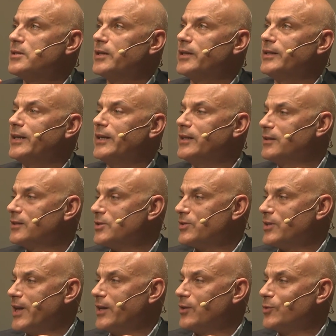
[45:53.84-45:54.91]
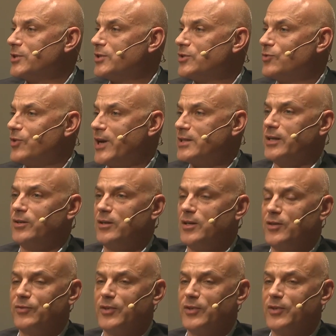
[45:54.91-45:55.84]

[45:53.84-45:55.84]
an English language translator